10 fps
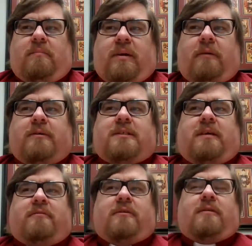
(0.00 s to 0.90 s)
but I
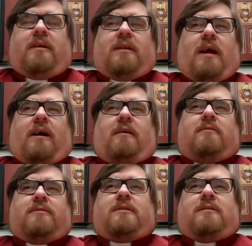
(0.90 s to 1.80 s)
wasn't ever
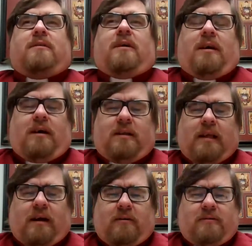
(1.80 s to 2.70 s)
allowed,
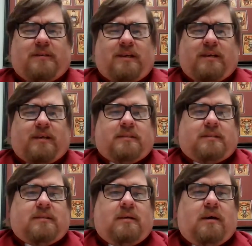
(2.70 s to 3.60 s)
allowed, I
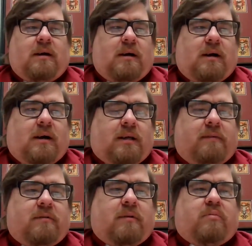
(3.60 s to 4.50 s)
guess, uh,
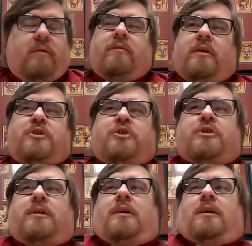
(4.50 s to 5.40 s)
given the
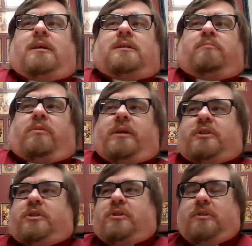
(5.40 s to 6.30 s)
privilege to
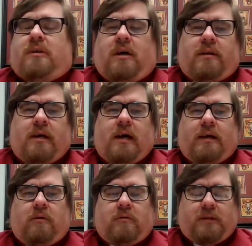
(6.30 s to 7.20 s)
preach on the
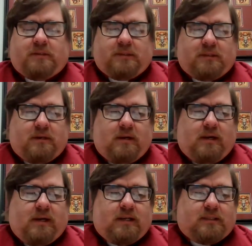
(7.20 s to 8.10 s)
high holies.
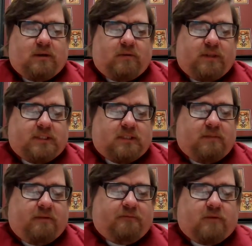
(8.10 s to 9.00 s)
And so this is
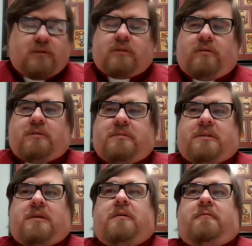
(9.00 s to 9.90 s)
my first
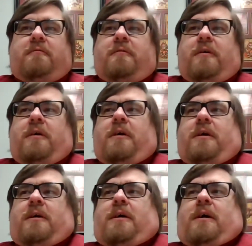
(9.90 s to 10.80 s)
Christmas Eve
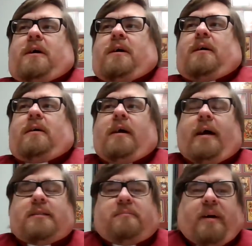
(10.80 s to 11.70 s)
uh,
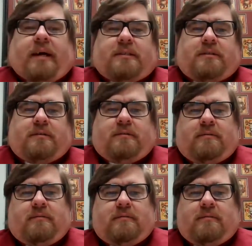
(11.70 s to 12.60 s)
as a pastor,
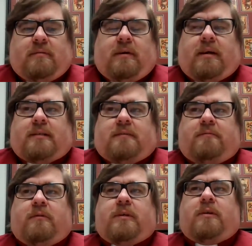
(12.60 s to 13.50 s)
as a
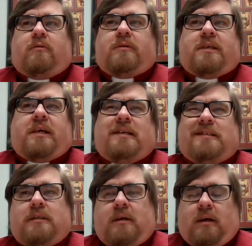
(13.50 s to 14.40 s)
fully
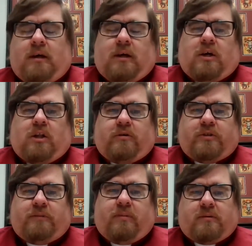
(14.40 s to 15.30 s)
ordained
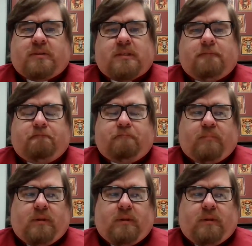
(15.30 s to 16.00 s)
clergy person.